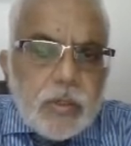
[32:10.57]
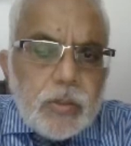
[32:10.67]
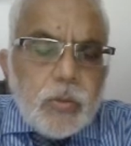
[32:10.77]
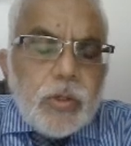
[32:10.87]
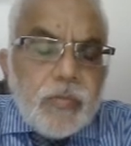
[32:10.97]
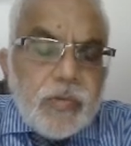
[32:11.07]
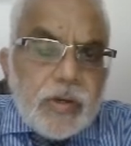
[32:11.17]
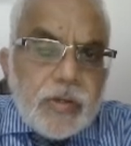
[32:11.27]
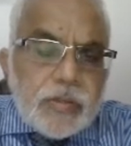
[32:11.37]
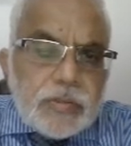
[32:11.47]
to
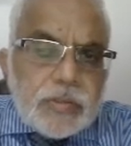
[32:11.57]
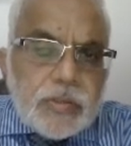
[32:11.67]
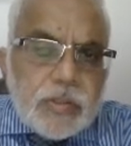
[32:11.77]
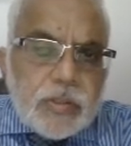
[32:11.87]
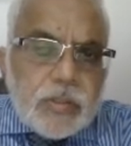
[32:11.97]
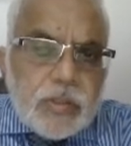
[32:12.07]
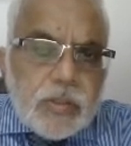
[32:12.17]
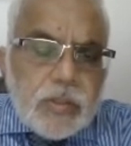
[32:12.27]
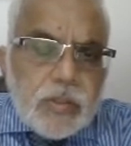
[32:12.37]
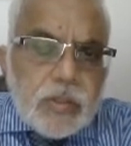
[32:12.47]
inventors
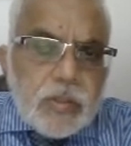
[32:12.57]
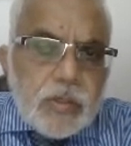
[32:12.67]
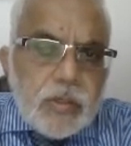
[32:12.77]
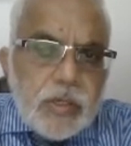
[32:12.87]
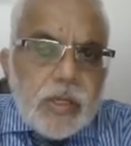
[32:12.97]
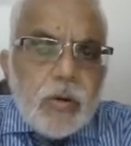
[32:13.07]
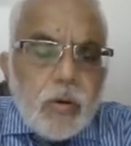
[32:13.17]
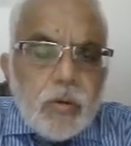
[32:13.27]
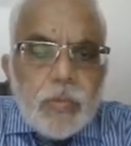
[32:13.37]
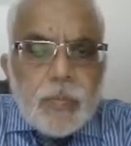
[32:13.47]
in
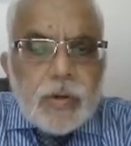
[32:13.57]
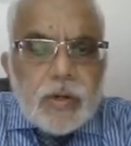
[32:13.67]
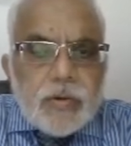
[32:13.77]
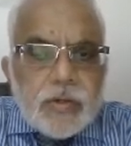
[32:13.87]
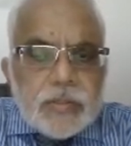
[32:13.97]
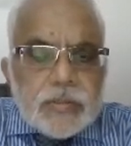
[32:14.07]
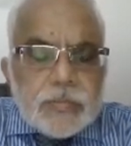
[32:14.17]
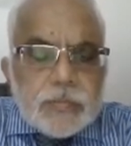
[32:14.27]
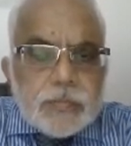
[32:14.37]
all member countries.